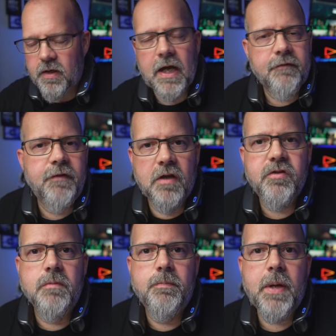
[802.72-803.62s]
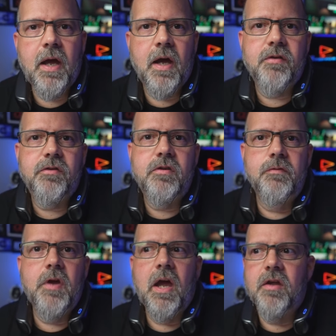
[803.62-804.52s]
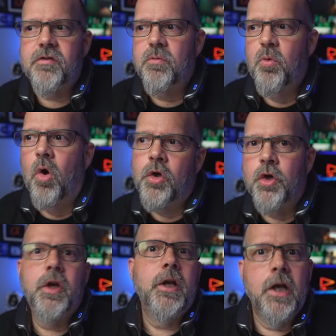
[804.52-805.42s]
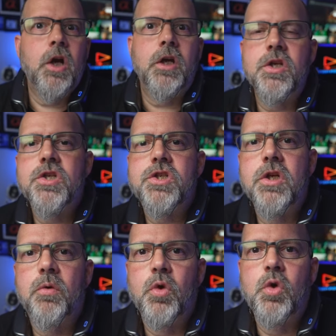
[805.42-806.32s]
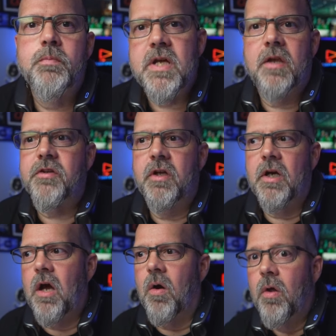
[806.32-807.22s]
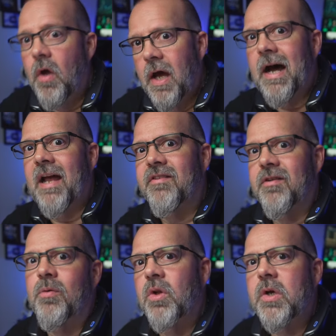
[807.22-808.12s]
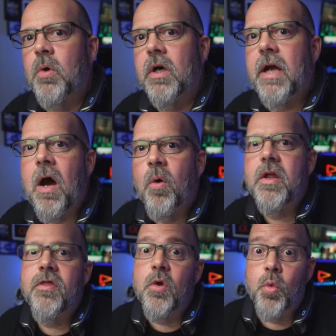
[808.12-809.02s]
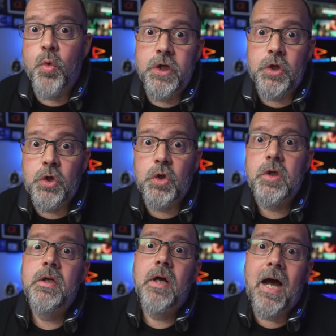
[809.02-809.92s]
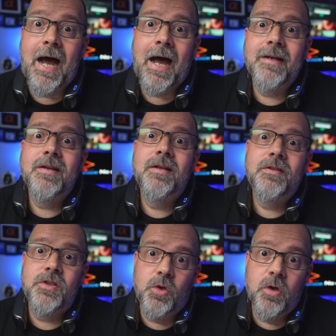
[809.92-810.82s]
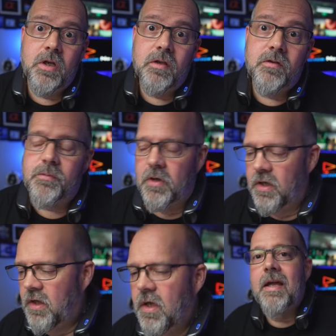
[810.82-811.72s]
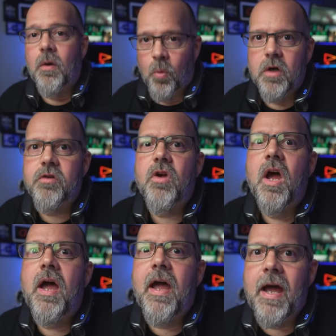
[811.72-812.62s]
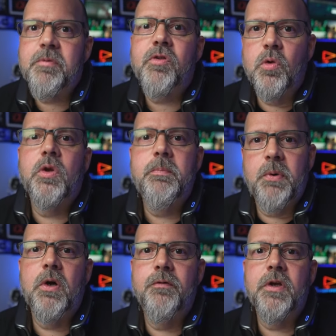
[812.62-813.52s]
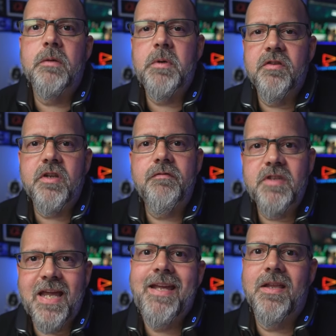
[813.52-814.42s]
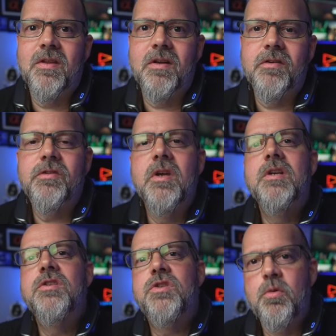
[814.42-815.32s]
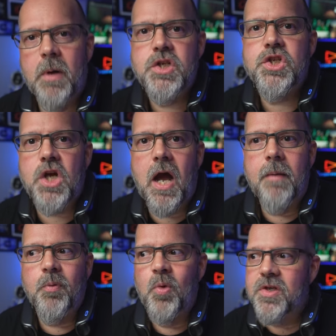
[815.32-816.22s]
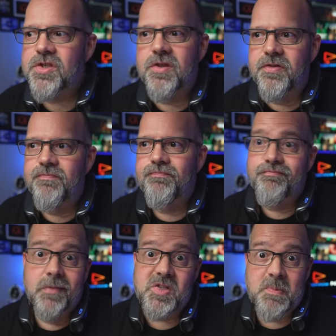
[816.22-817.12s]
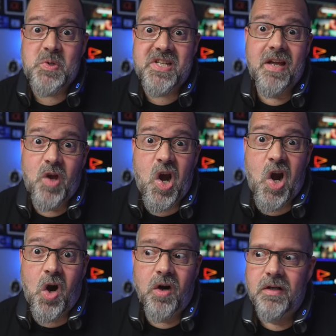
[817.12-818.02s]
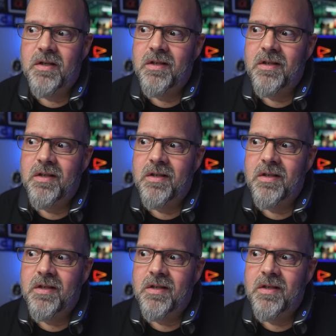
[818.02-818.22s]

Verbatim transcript: neck fans in the past, you've asked, well, you're in an air conditioning room testing it out. How does it really work out in the real hot degrees, right? It works absolutely perfect because I've taken this to my shop, which is supposed to have air,